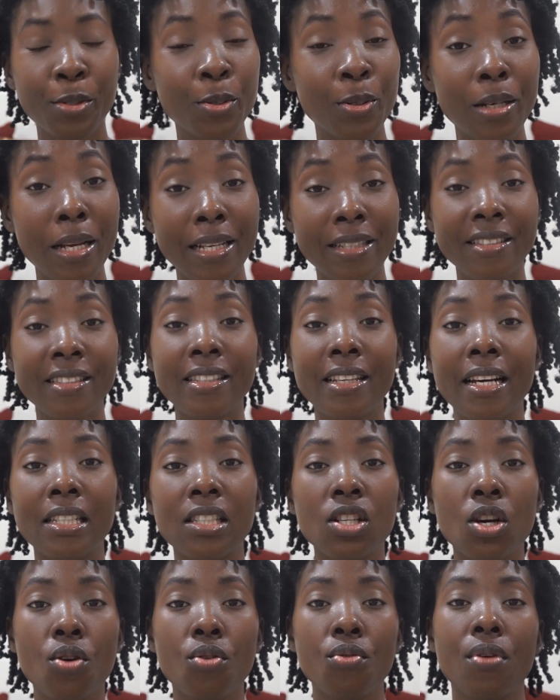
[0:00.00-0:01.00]
So let's
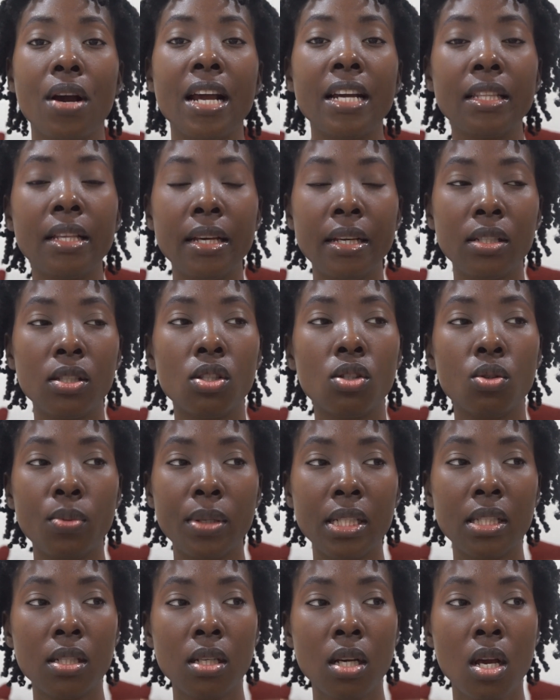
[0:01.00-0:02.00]
get right into
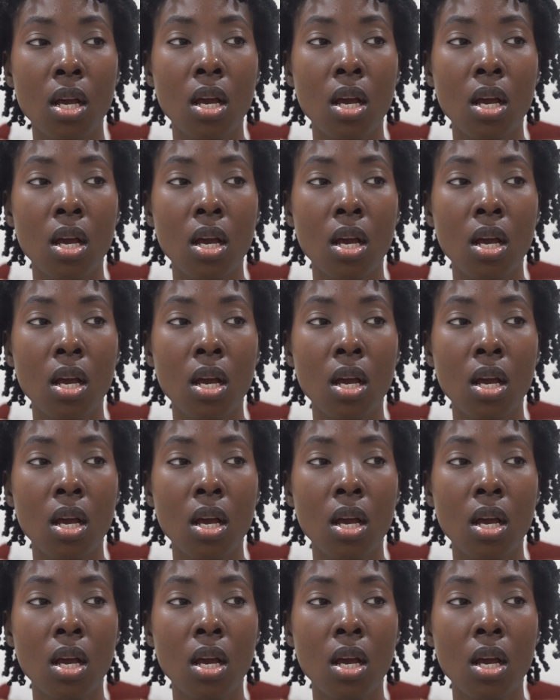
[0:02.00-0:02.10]
it.